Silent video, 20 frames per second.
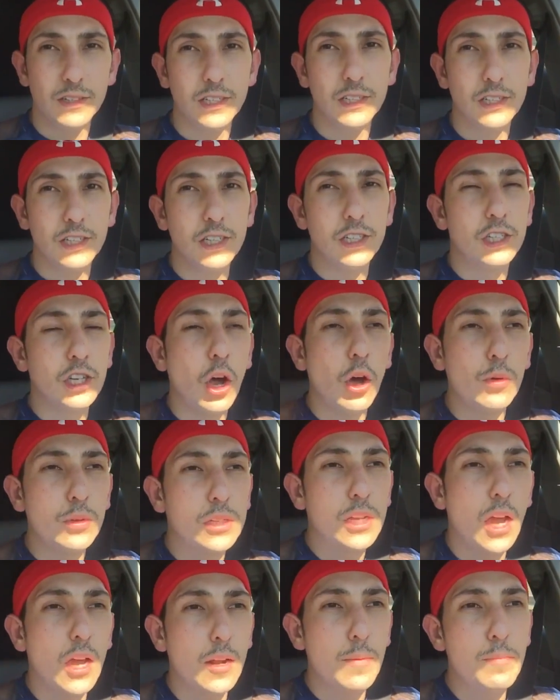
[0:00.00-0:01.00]
it's
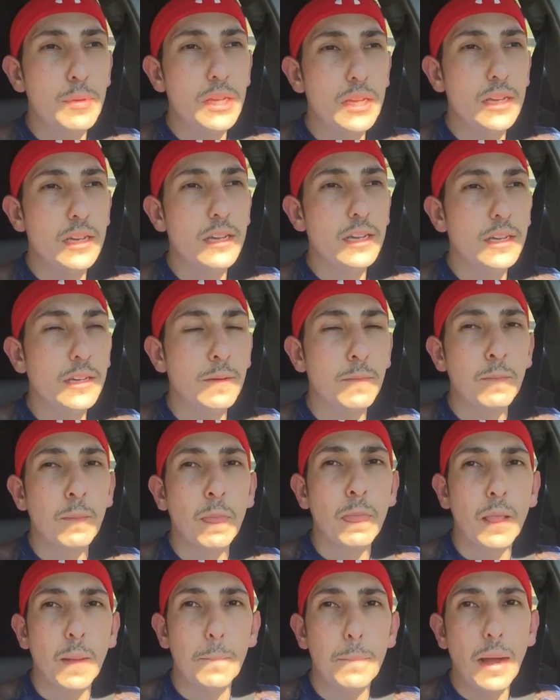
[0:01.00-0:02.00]
always got to be
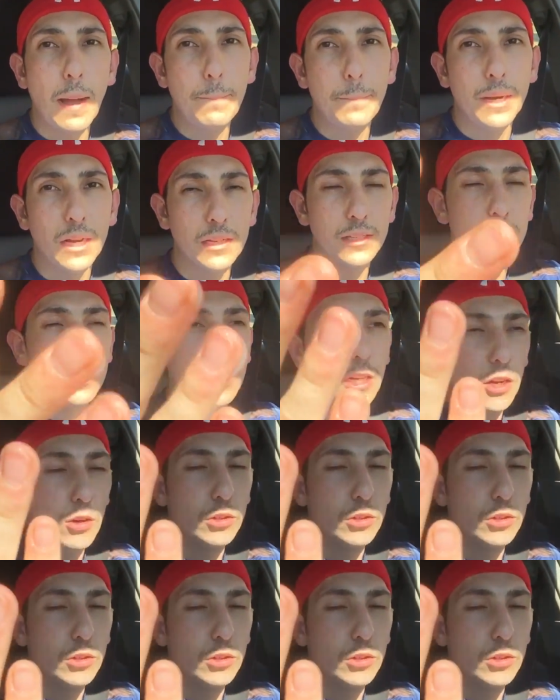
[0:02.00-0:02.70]
papas, you